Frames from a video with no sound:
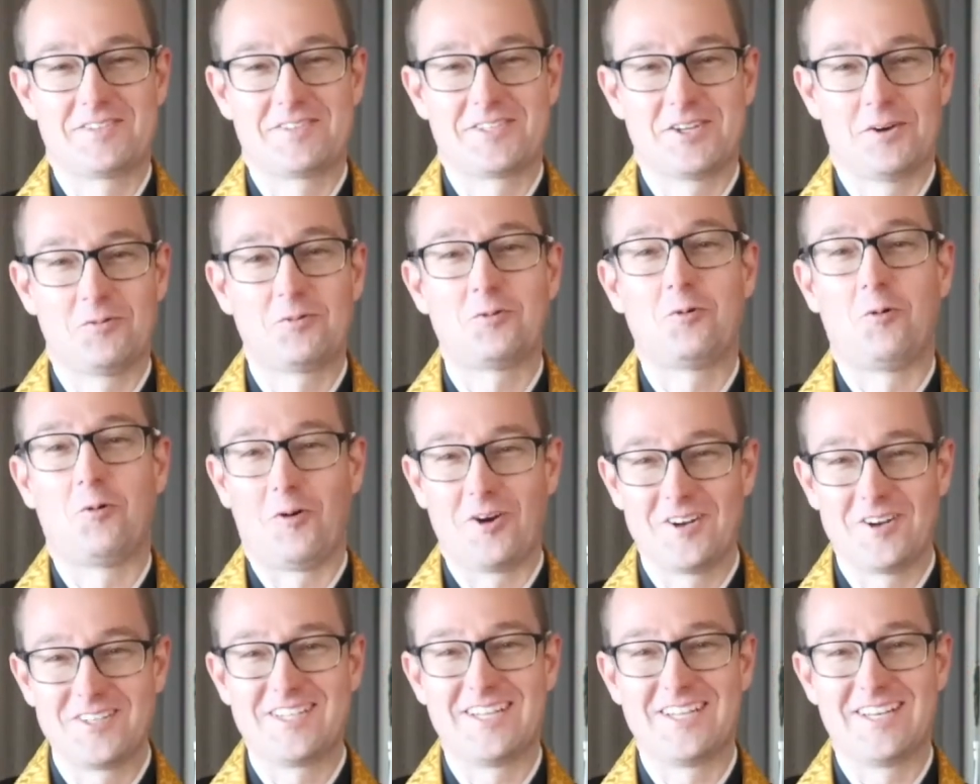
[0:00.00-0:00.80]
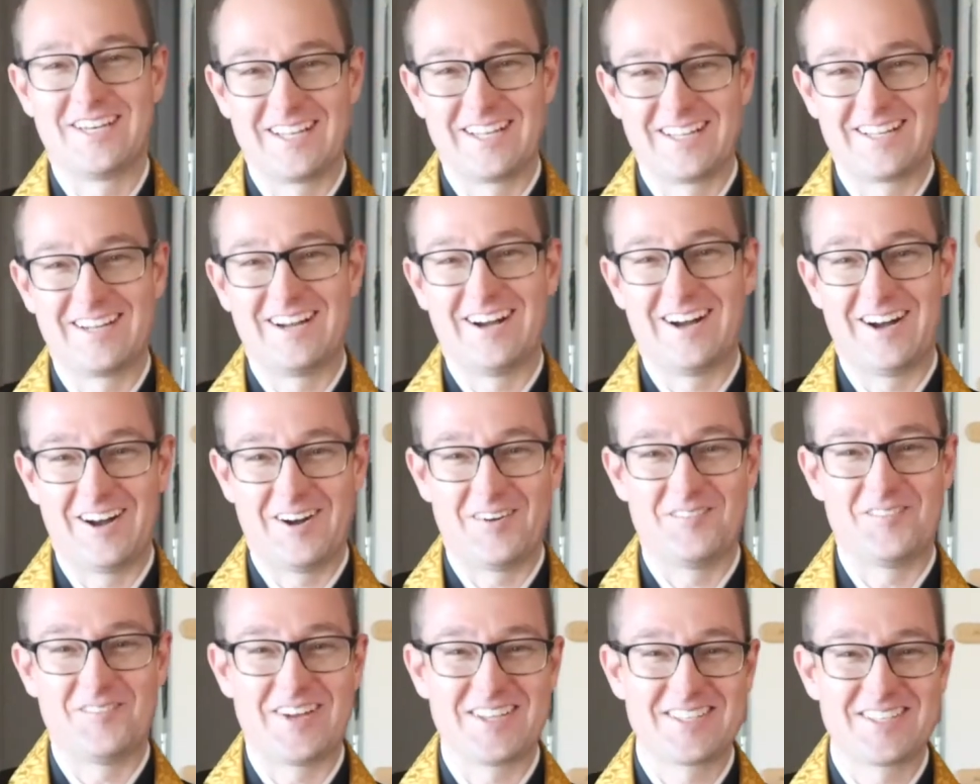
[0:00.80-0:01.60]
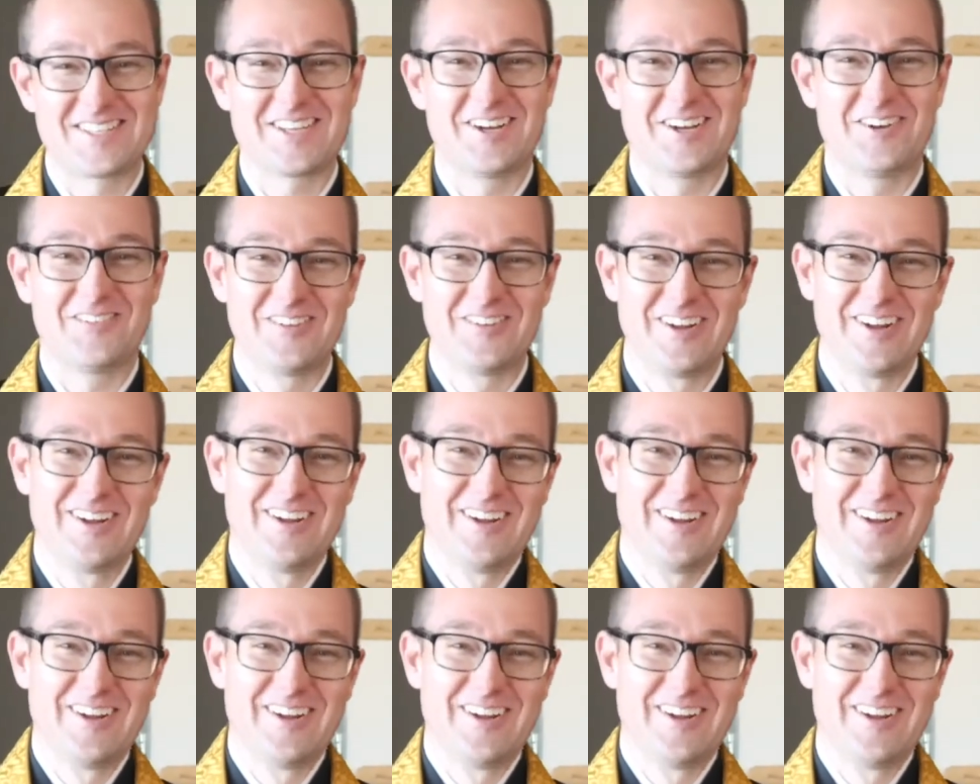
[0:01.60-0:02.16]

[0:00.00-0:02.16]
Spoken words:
self-quarantining myself